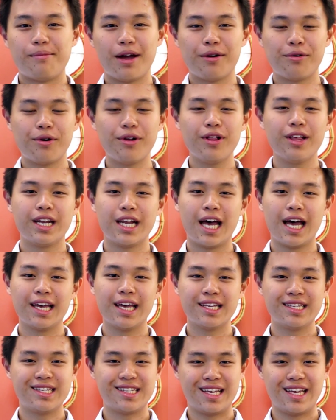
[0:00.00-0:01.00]
My role in
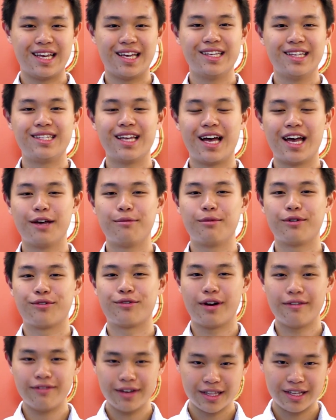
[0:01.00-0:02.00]
ISC is I am a
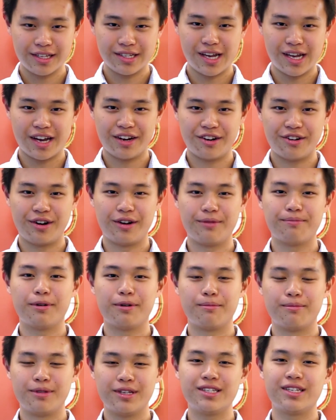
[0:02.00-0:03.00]
graphic designer and
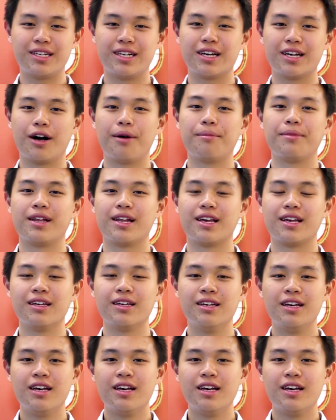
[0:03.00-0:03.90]
publicity committee